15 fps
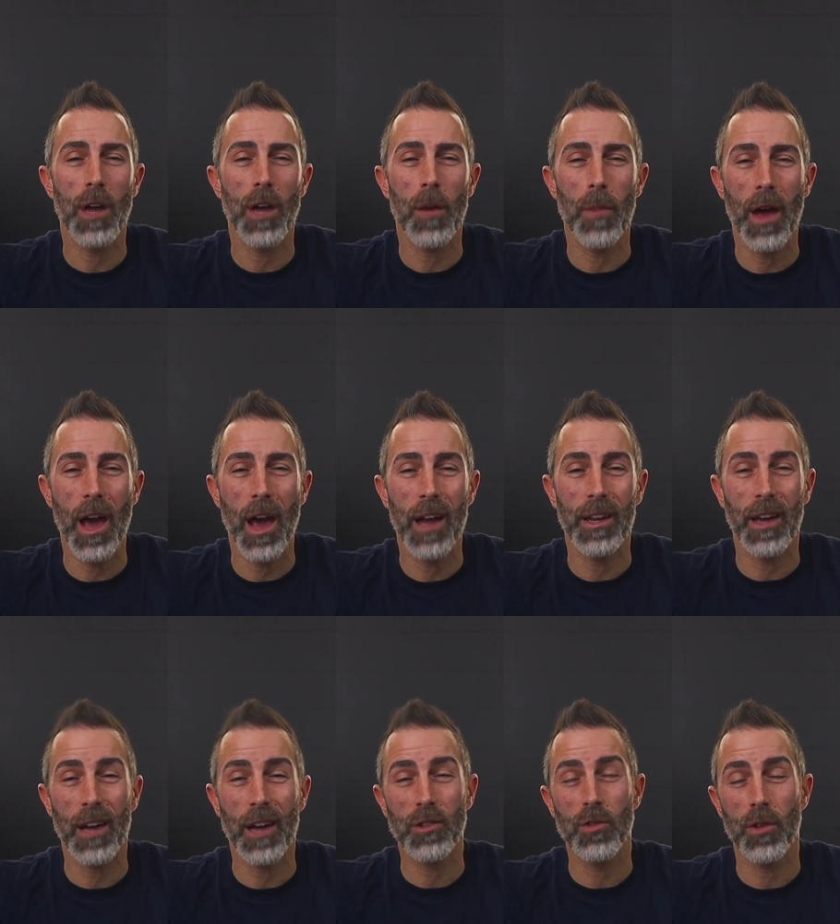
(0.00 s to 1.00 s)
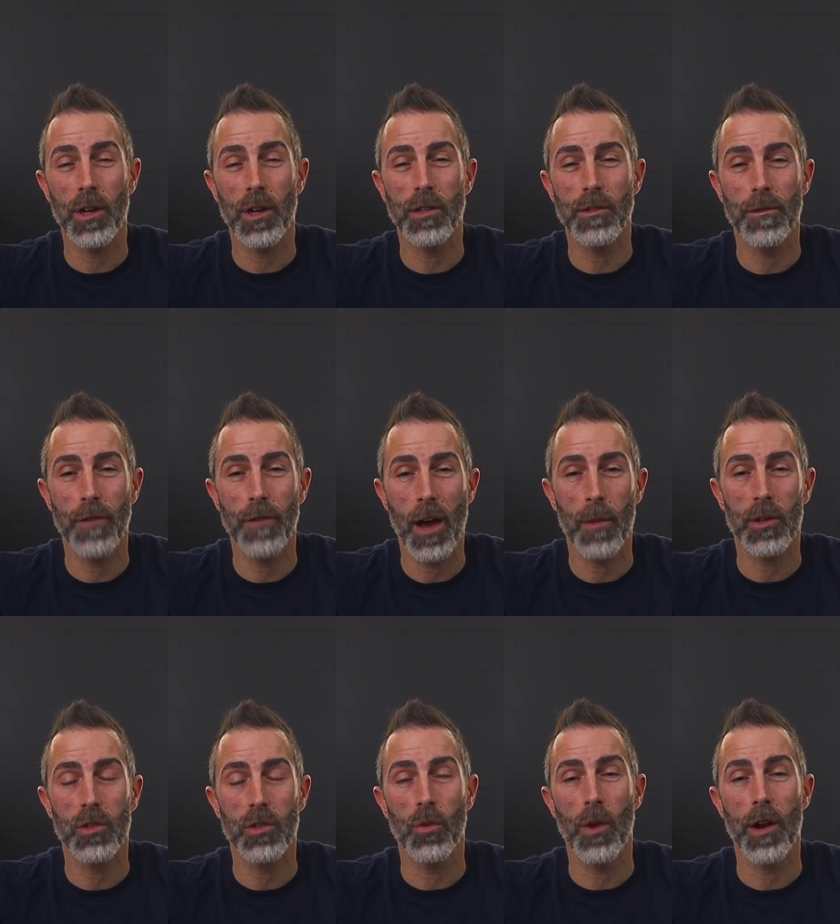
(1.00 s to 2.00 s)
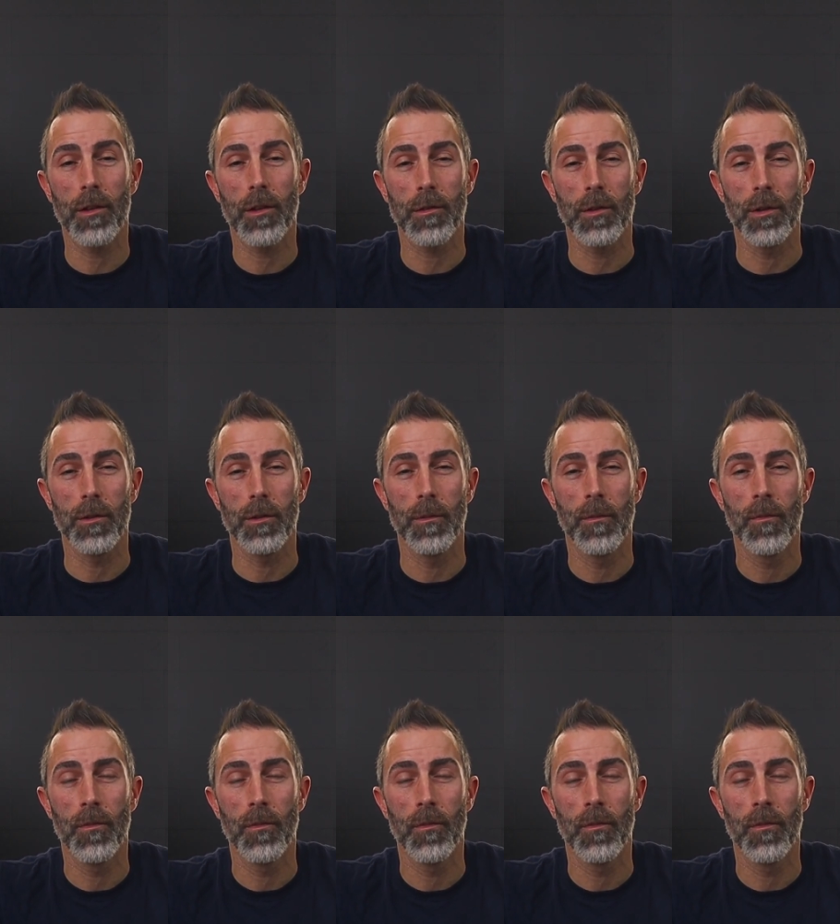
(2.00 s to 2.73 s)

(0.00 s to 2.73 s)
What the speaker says: out by adding extra layers of fabric to wear through.